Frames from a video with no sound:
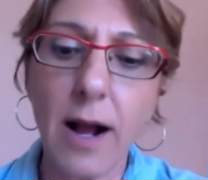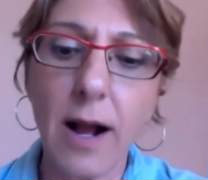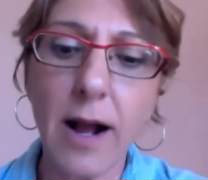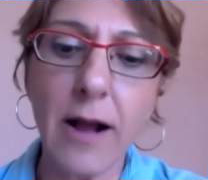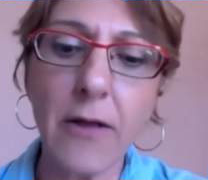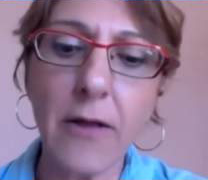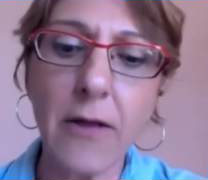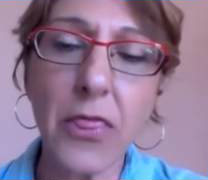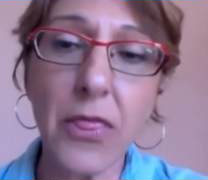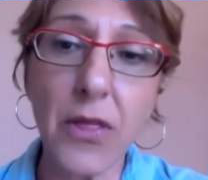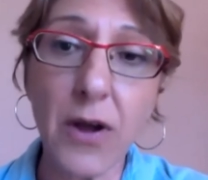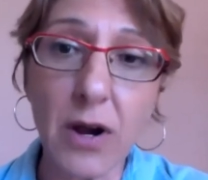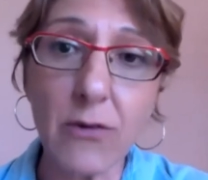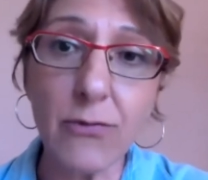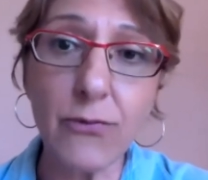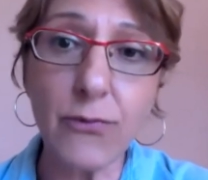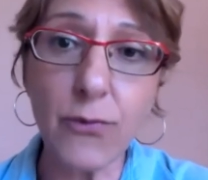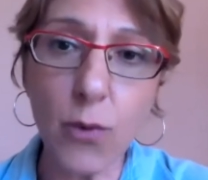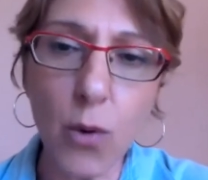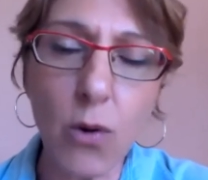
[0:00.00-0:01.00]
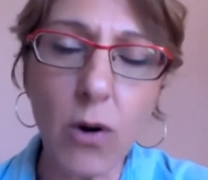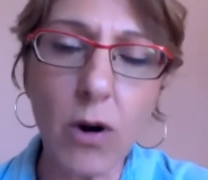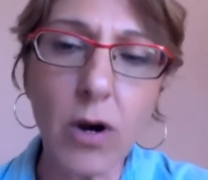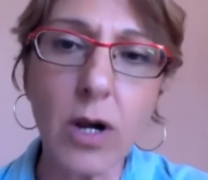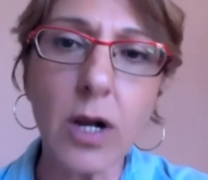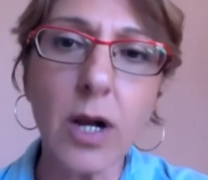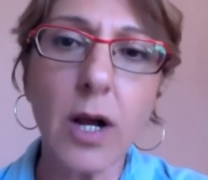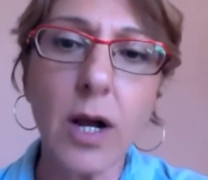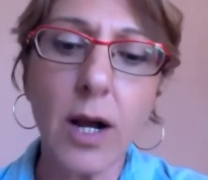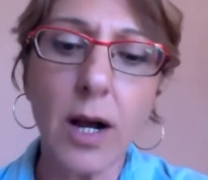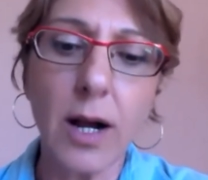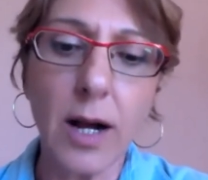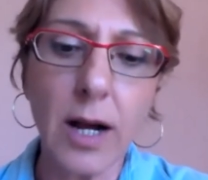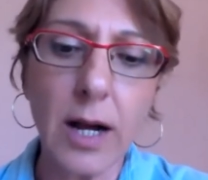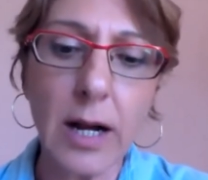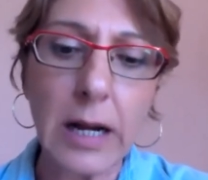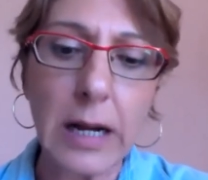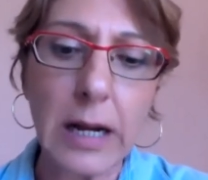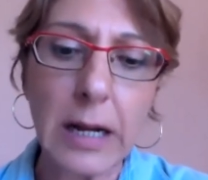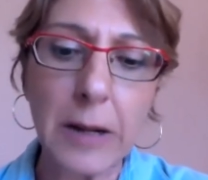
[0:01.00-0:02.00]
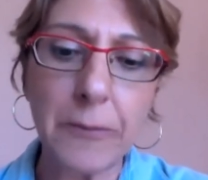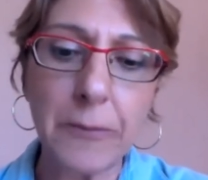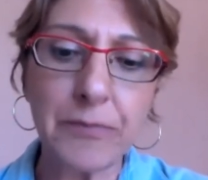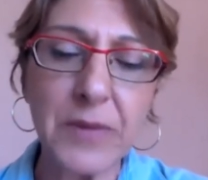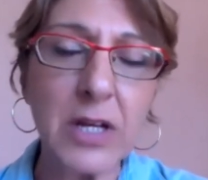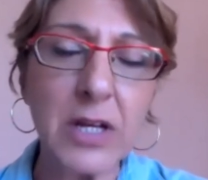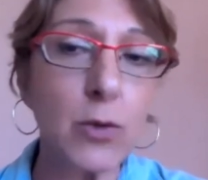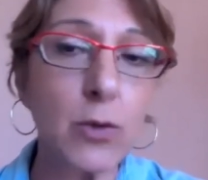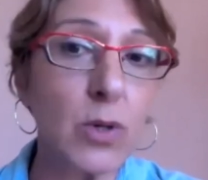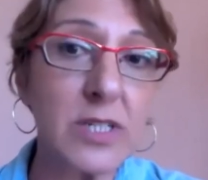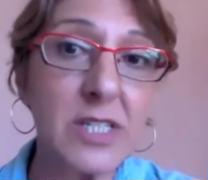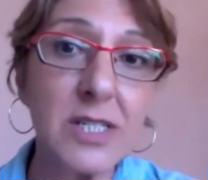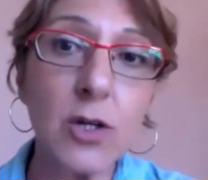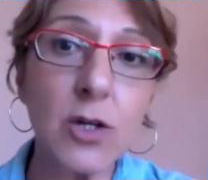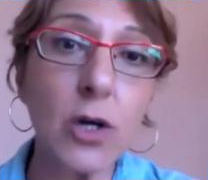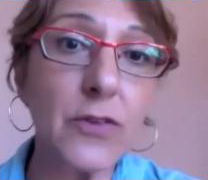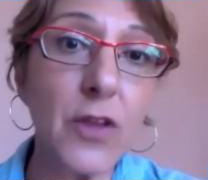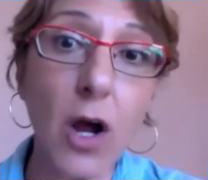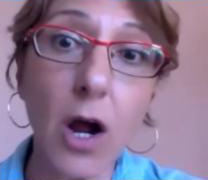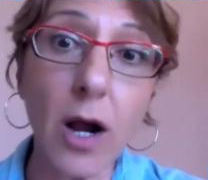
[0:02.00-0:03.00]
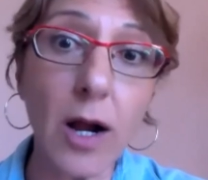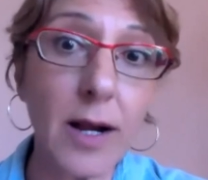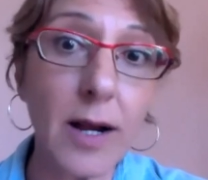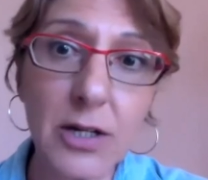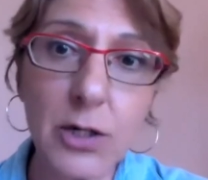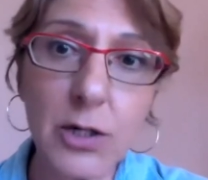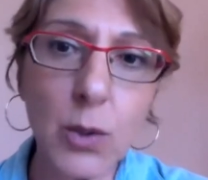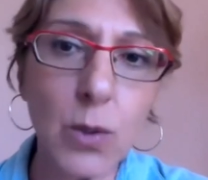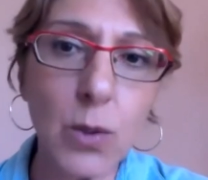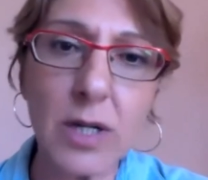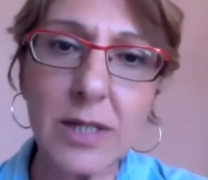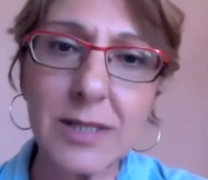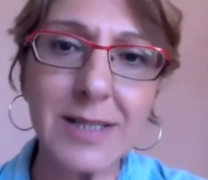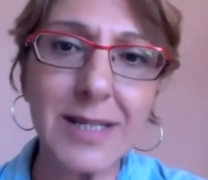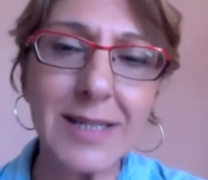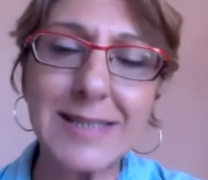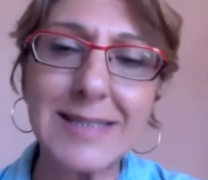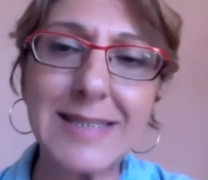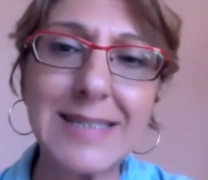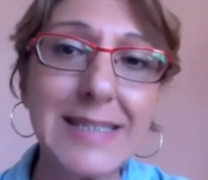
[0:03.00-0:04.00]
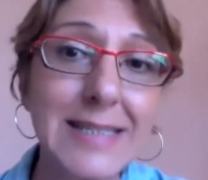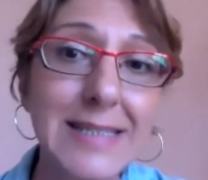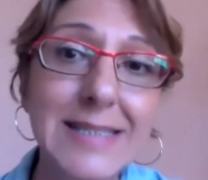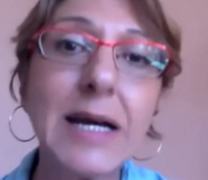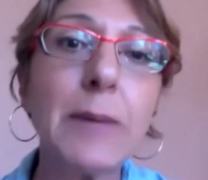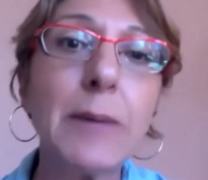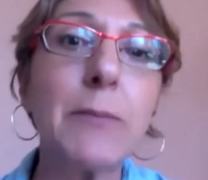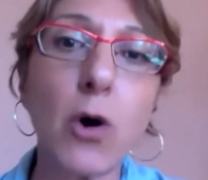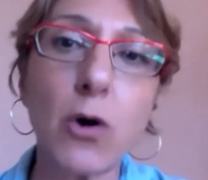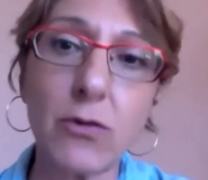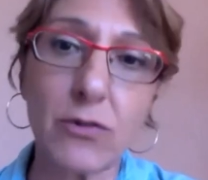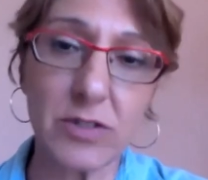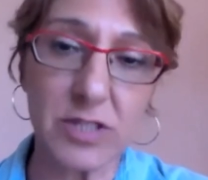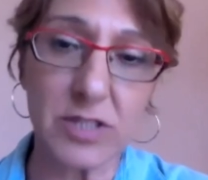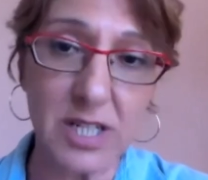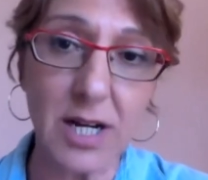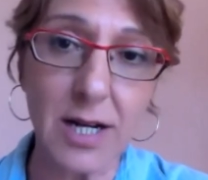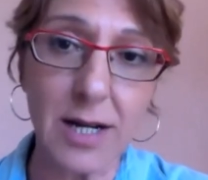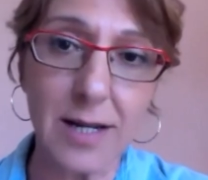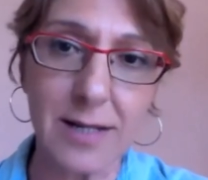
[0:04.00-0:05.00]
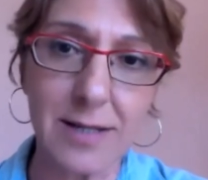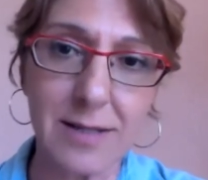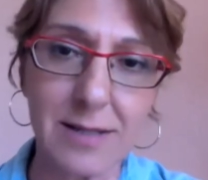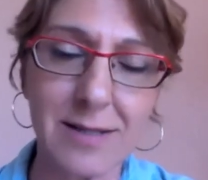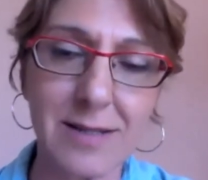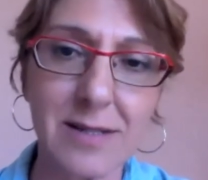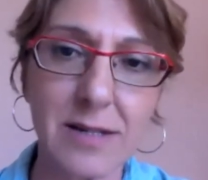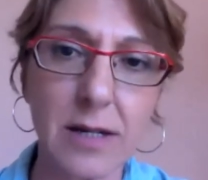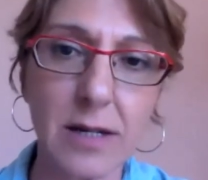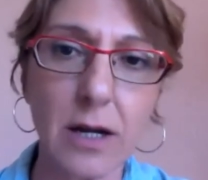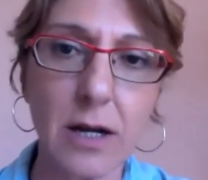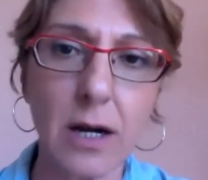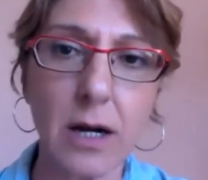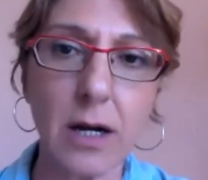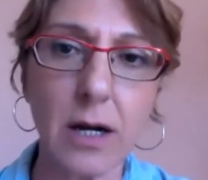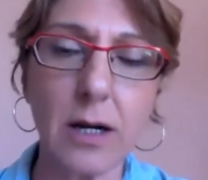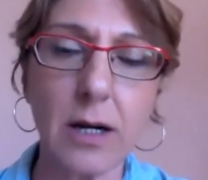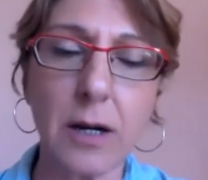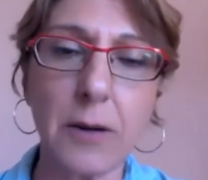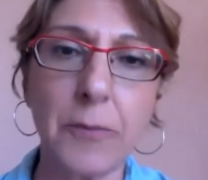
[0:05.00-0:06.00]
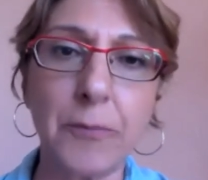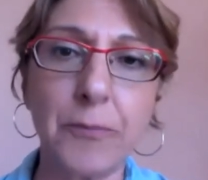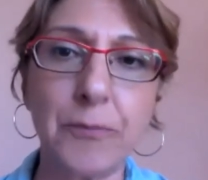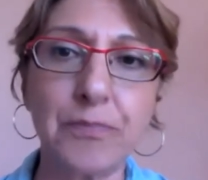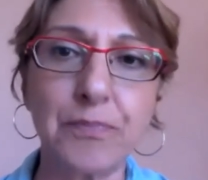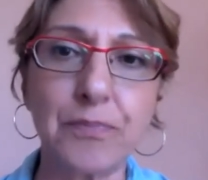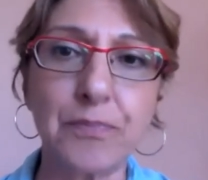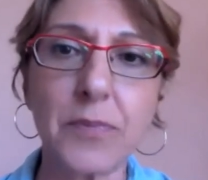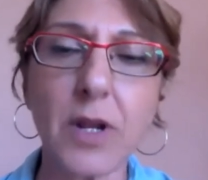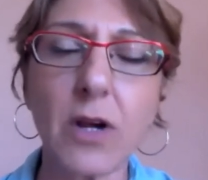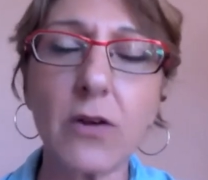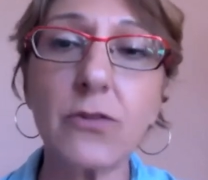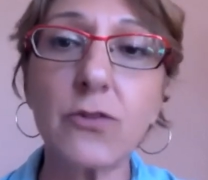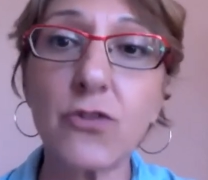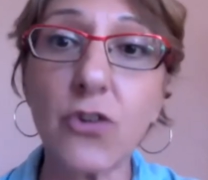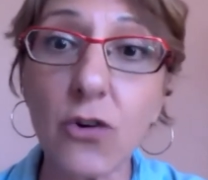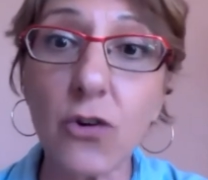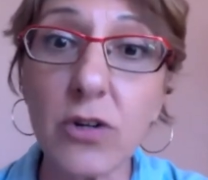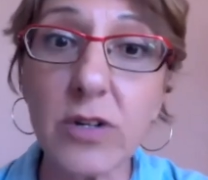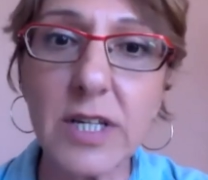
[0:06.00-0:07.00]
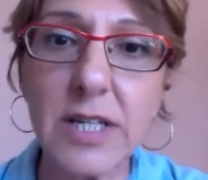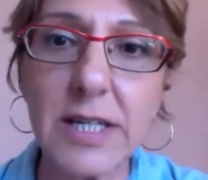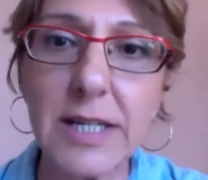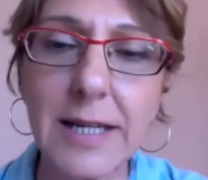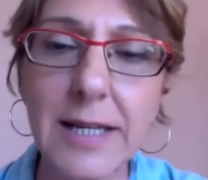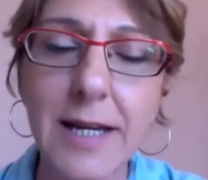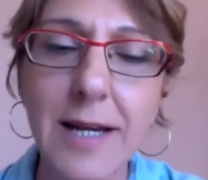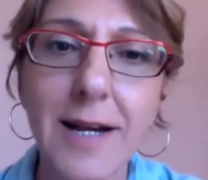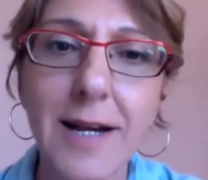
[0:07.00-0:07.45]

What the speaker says: And therefore, it was not Erdogan that de-democratized Turkey.